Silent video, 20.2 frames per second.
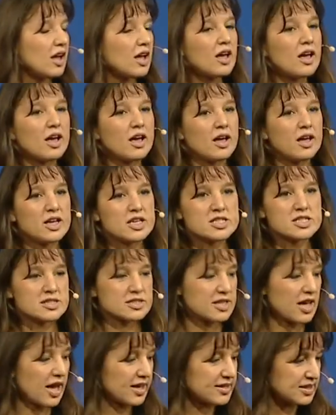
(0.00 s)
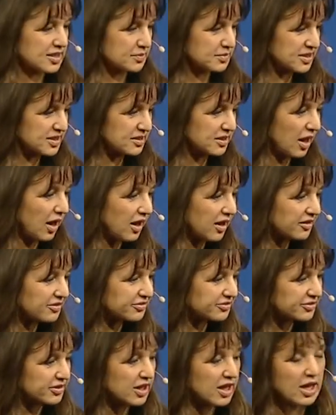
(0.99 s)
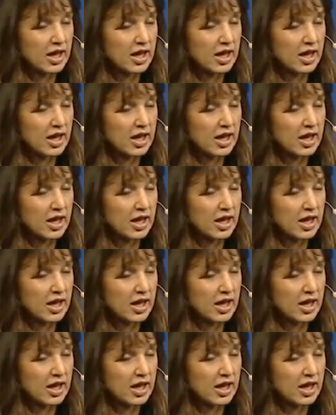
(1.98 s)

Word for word: Uh, he just has himself.